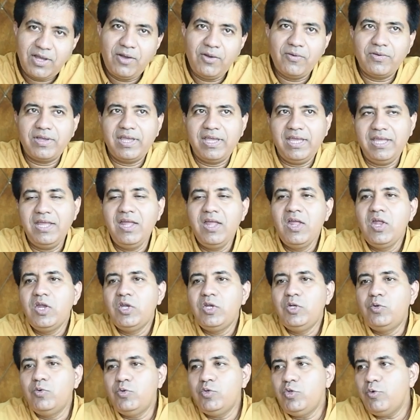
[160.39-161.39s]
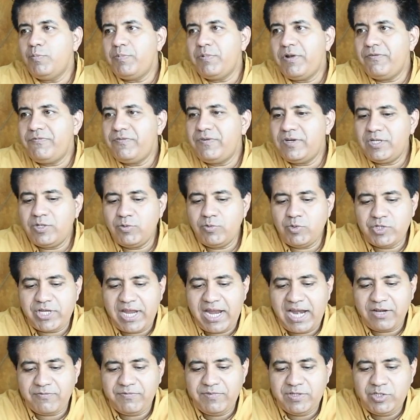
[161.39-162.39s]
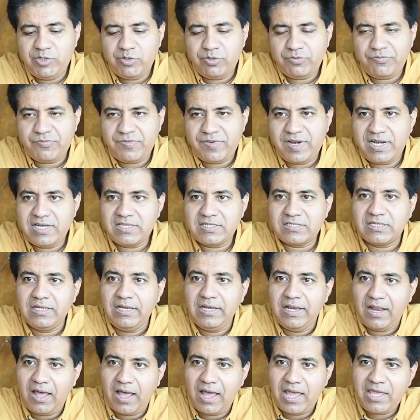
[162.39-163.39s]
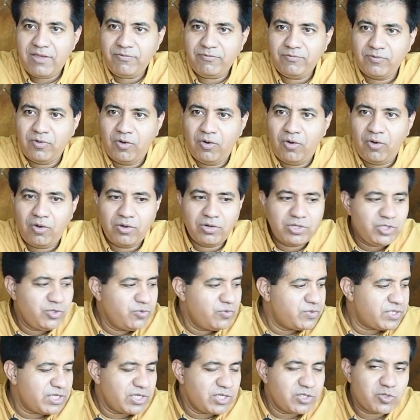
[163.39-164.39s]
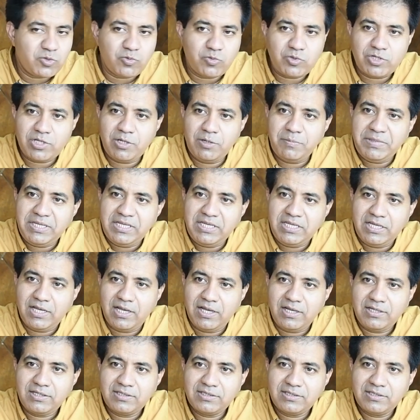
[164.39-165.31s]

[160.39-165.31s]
Okay. Do you prefer to chat with your friends live or using social media?